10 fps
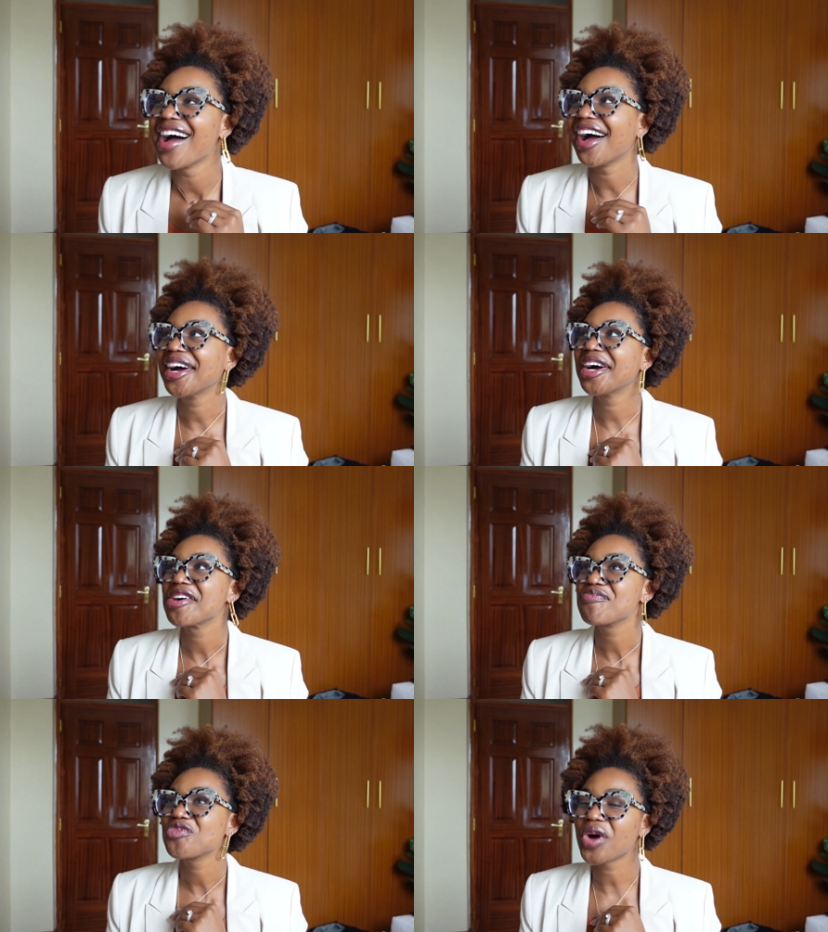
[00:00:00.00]

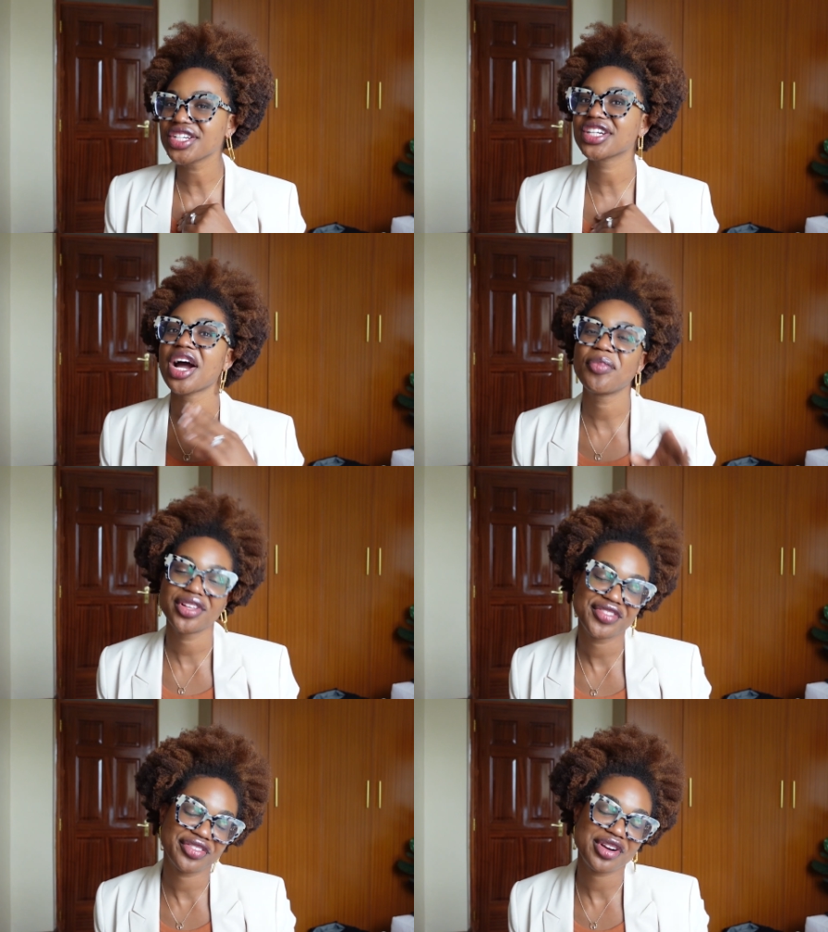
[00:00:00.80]
um, watch a couple
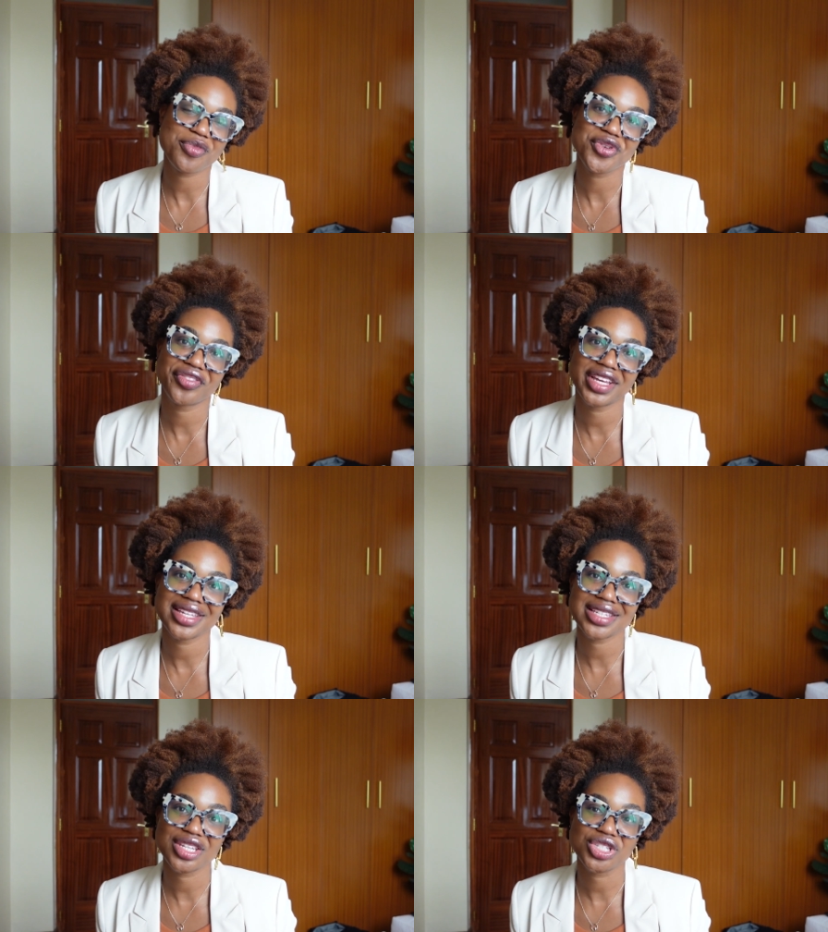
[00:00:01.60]
of different
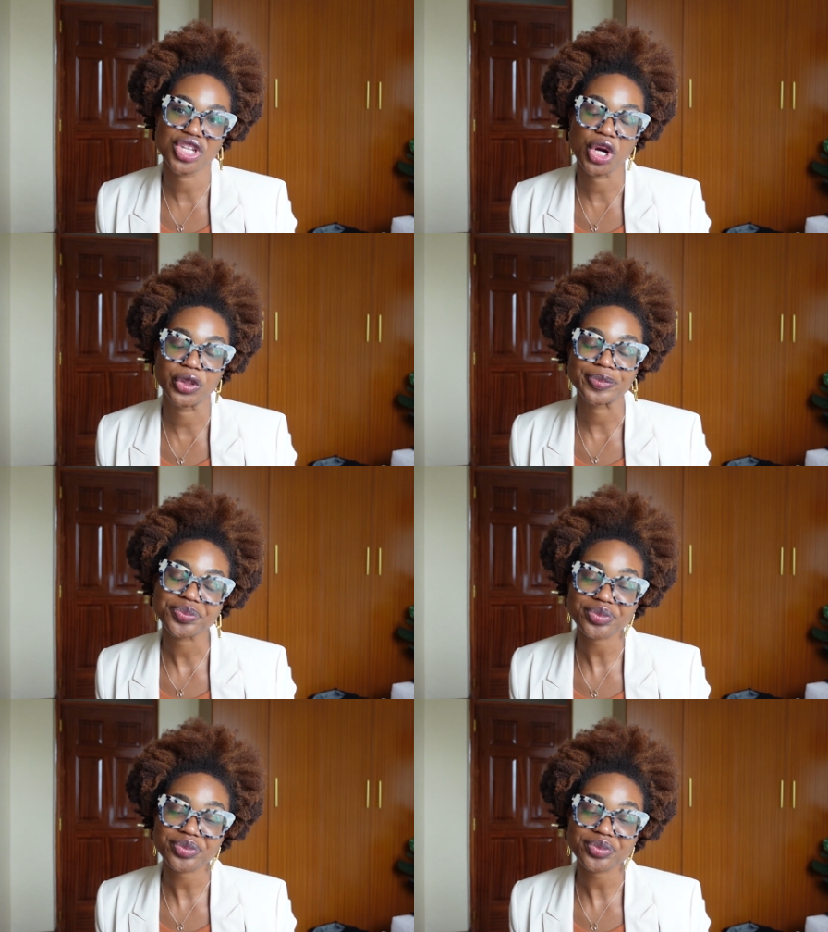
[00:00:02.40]
movies, and so